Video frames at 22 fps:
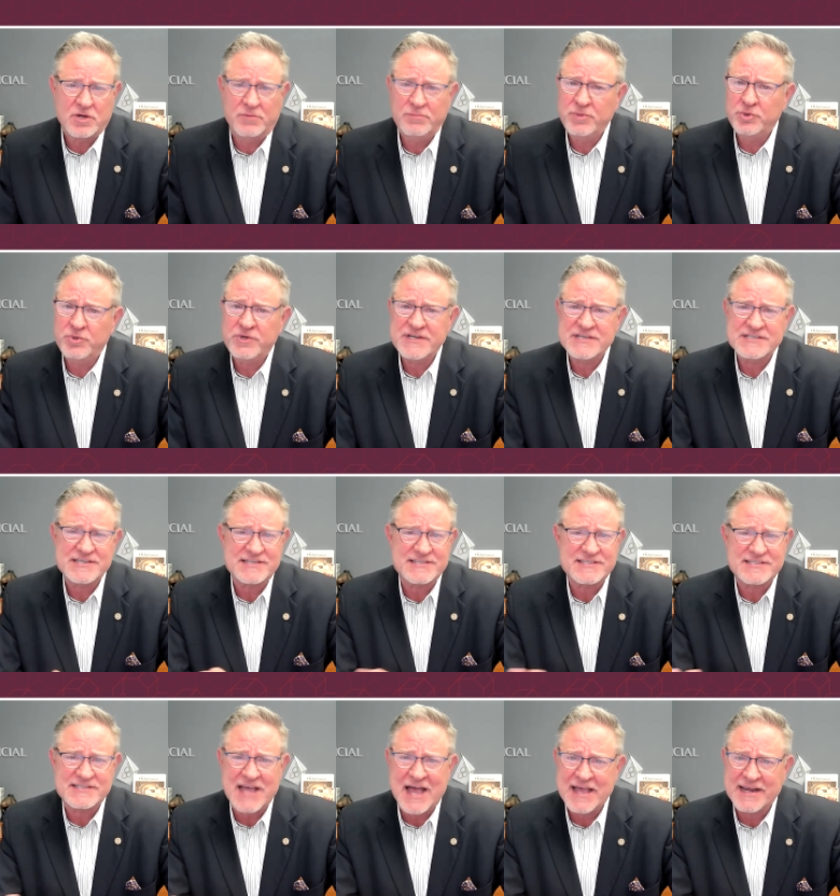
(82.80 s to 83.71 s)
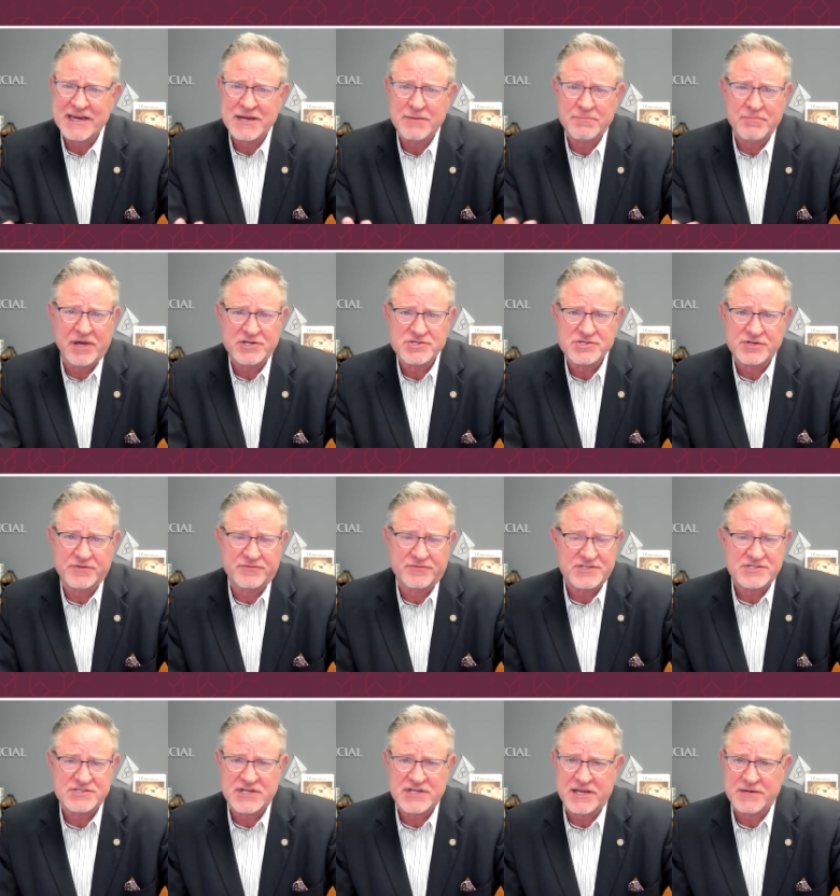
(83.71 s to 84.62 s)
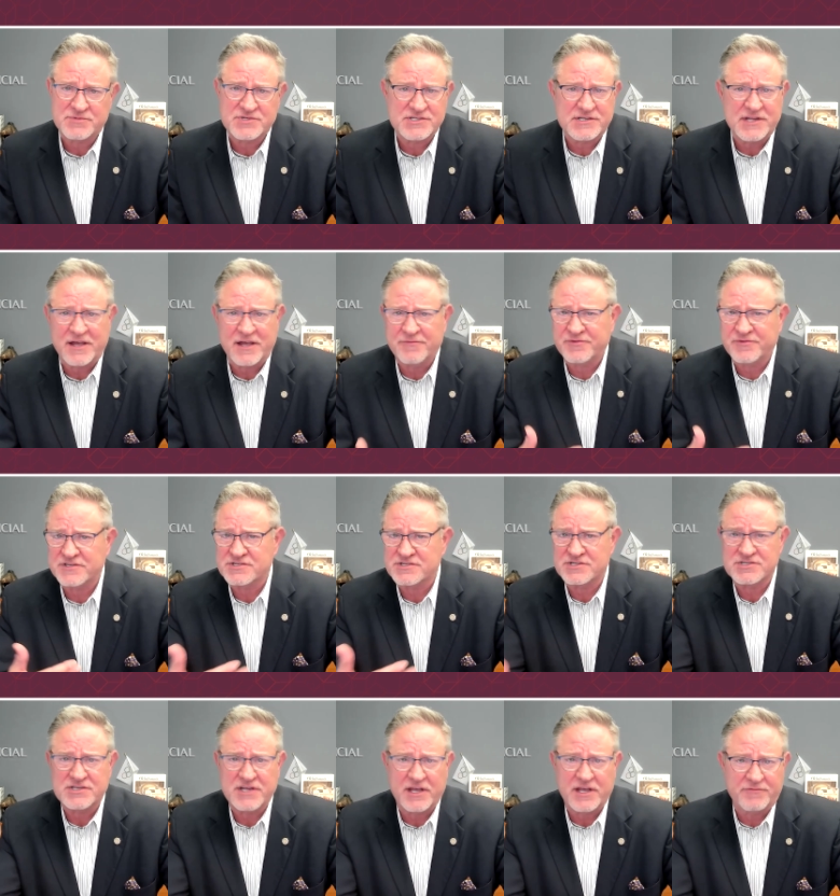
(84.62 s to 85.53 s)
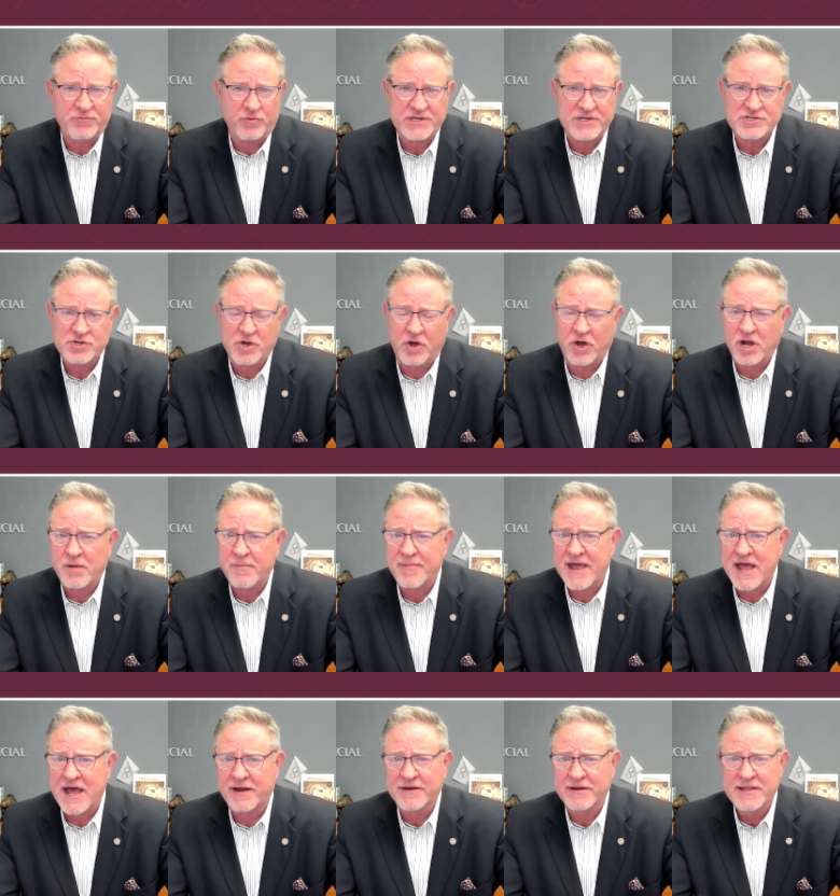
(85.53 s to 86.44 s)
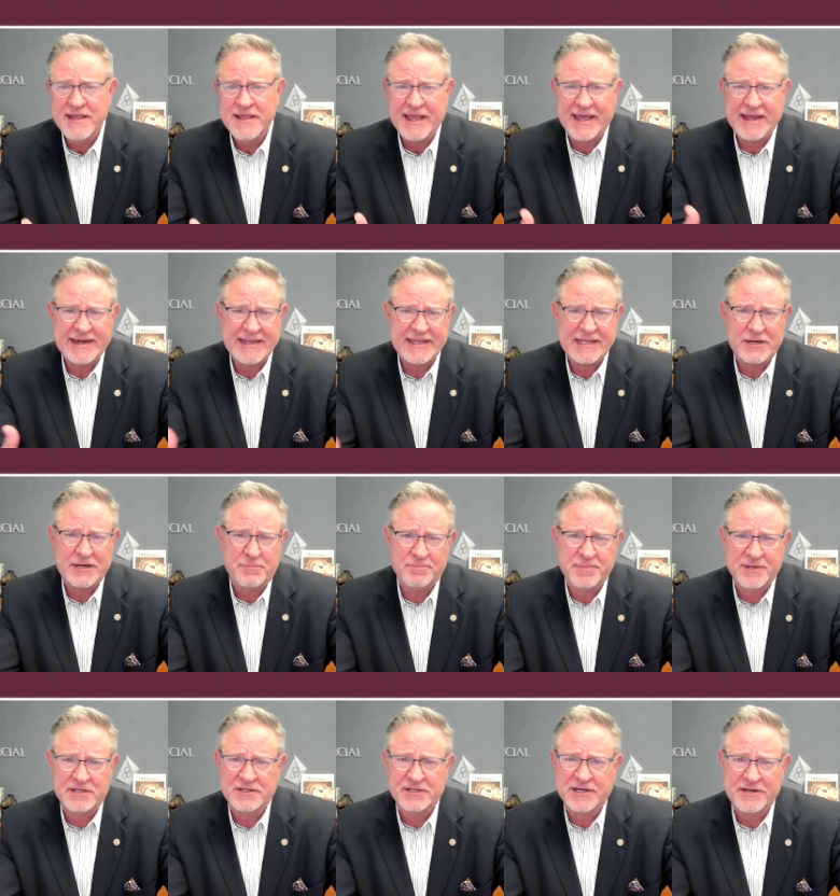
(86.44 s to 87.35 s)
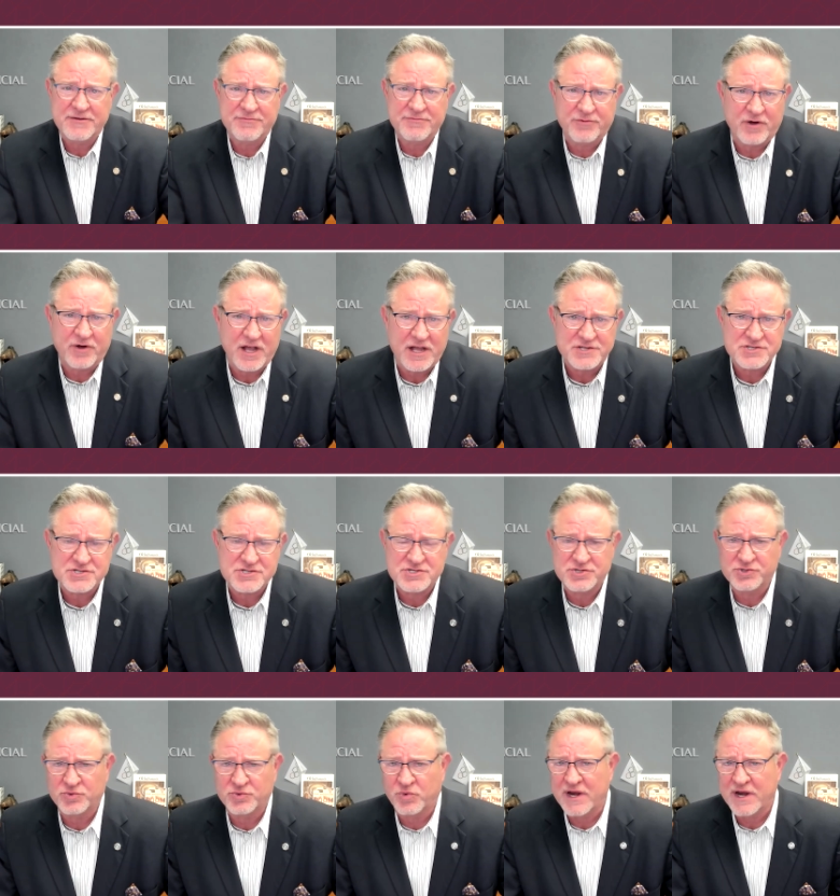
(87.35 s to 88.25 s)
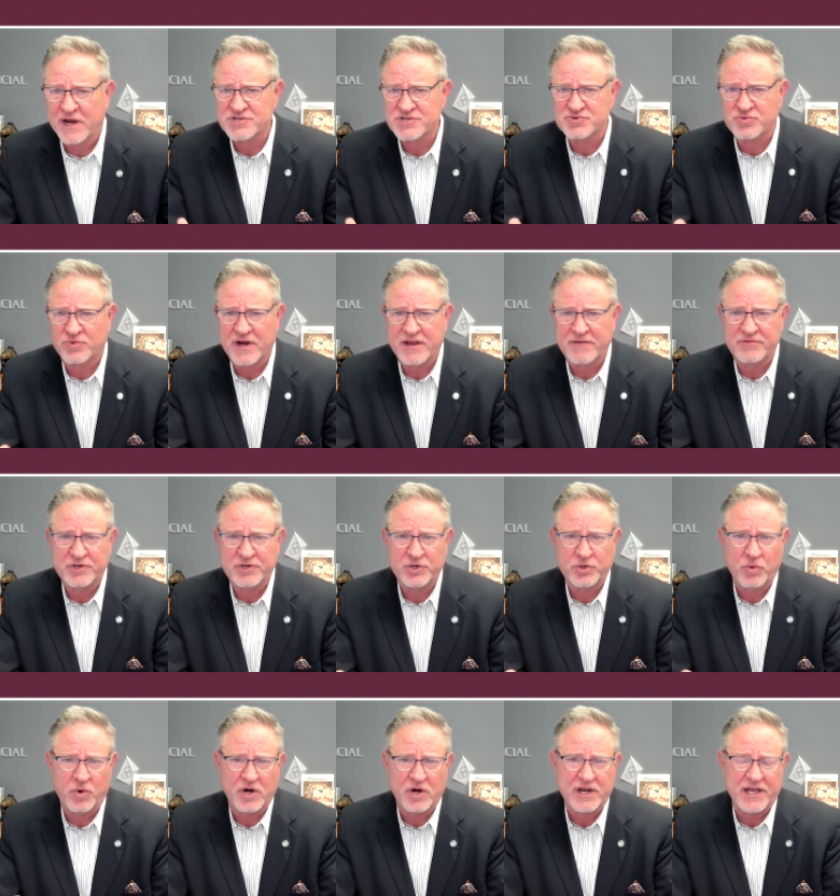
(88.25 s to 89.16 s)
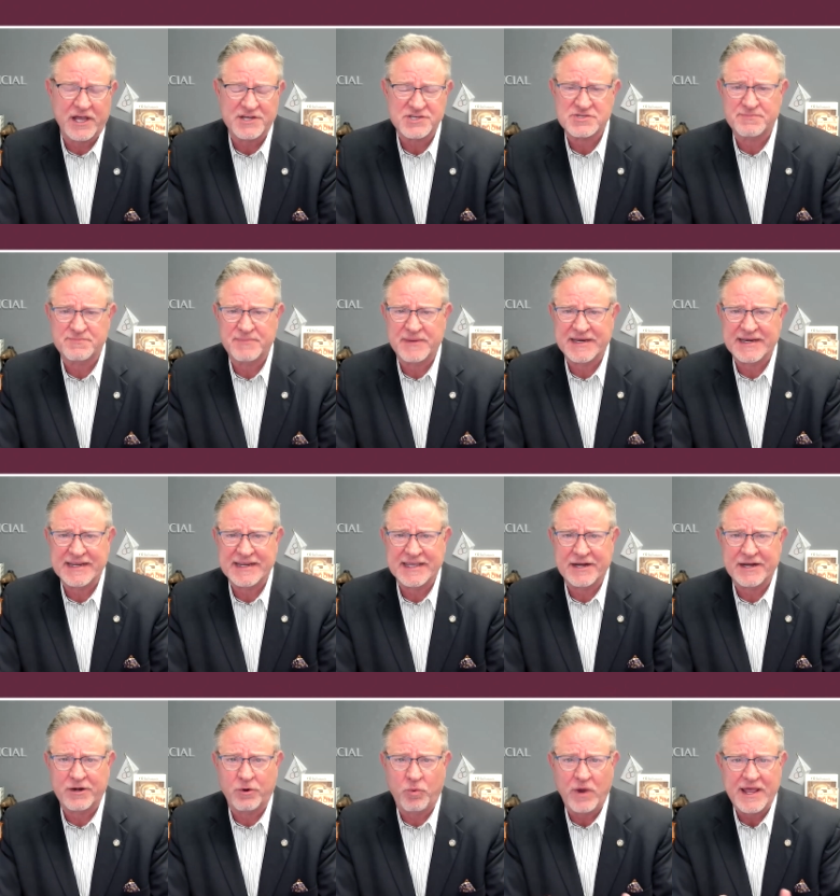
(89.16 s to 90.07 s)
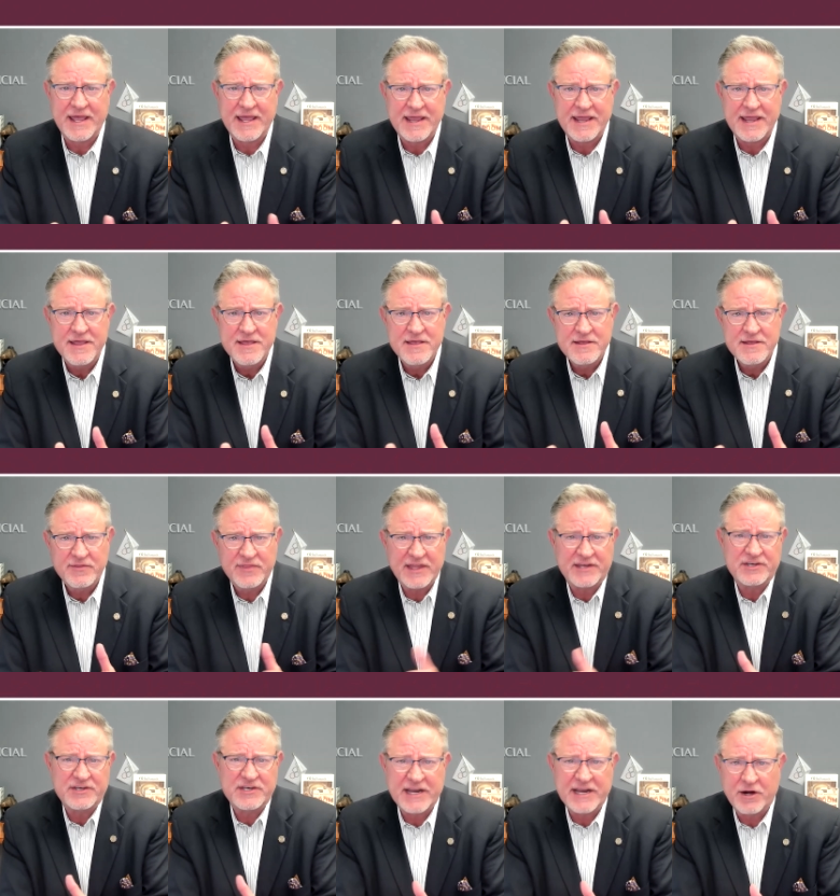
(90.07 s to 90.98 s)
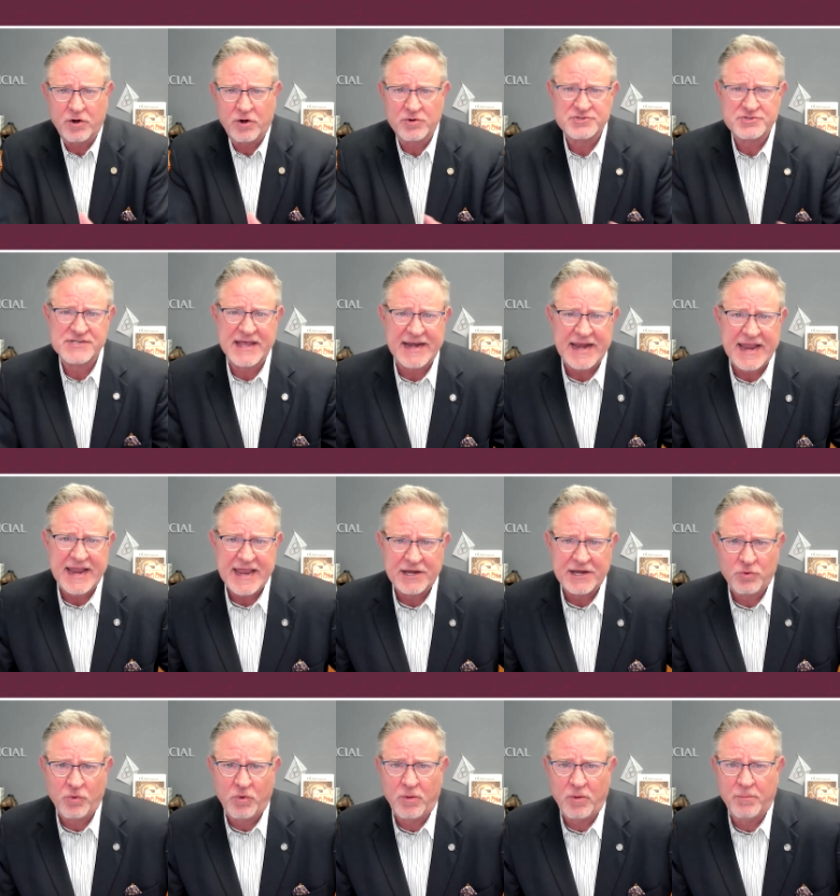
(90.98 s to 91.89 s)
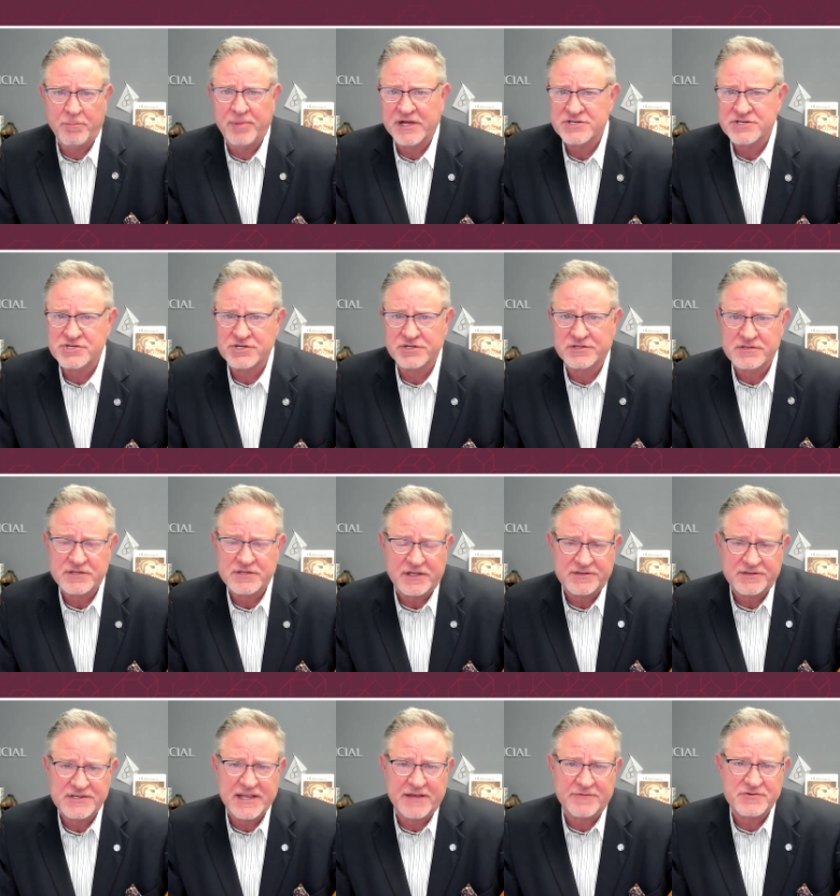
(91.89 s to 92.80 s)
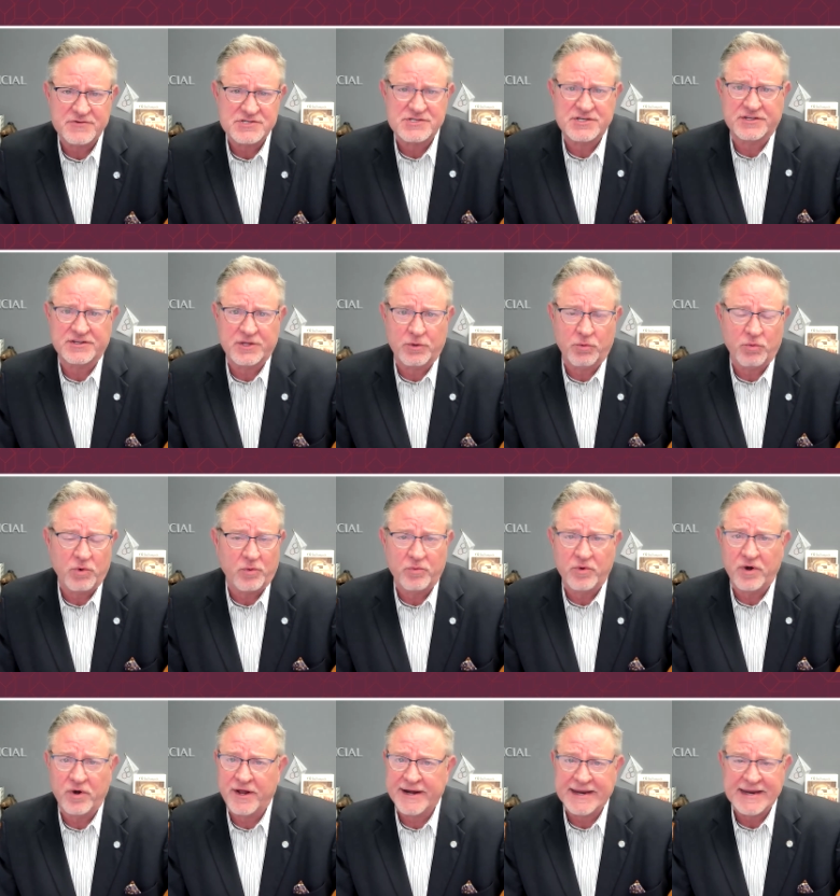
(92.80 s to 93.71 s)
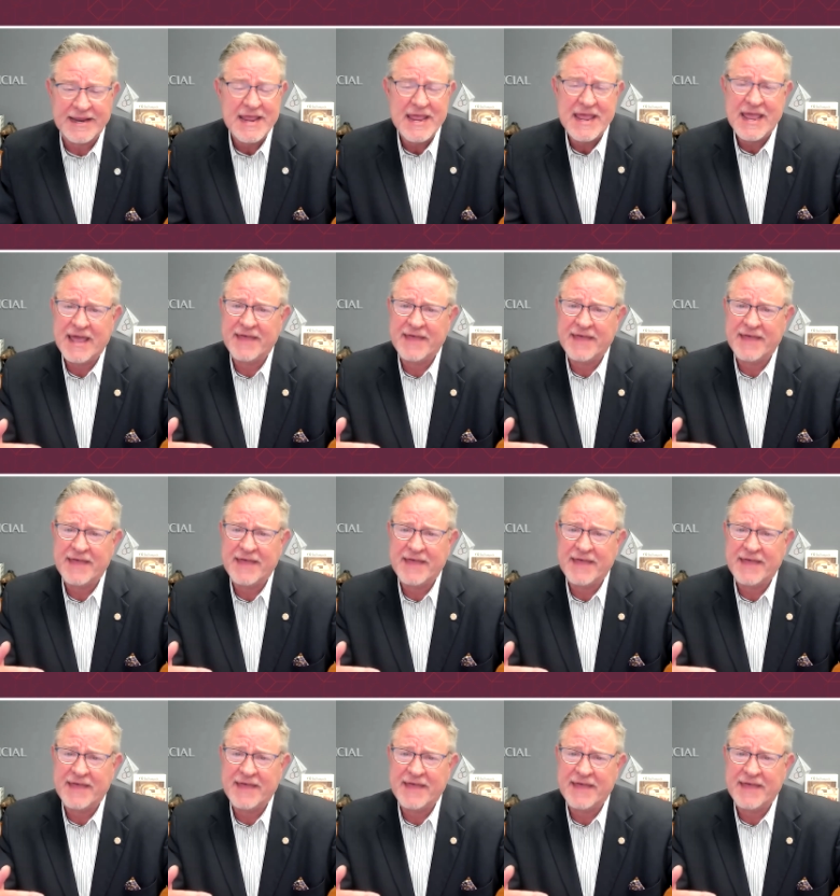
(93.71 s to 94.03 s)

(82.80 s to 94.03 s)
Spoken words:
So Moody's is citing much of the same stuff. It's the stuff we talk about, an inability for us to raise revenue or cut spending in a way that narrows that annual budget deficit that we're running.